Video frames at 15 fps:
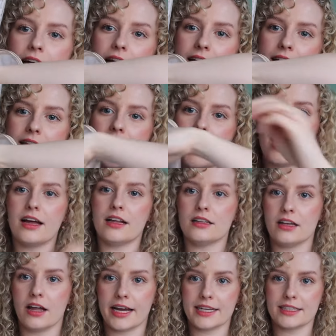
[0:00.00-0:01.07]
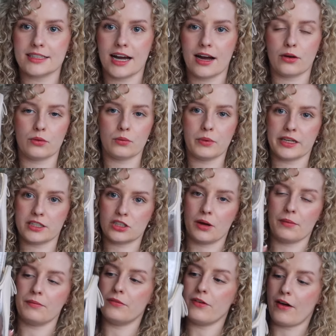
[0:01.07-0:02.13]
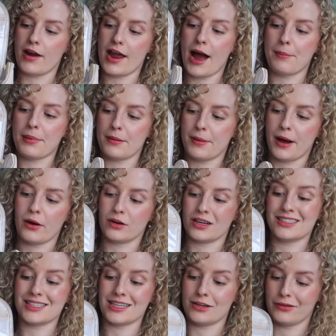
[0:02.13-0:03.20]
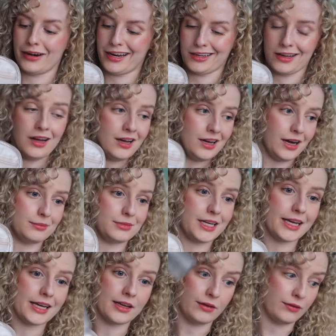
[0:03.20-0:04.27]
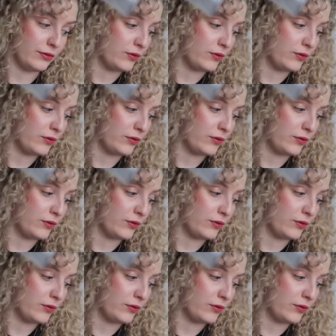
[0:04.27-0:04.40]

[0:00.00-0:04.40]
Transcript: in there lying down, which I'm very happy about considering I'm taking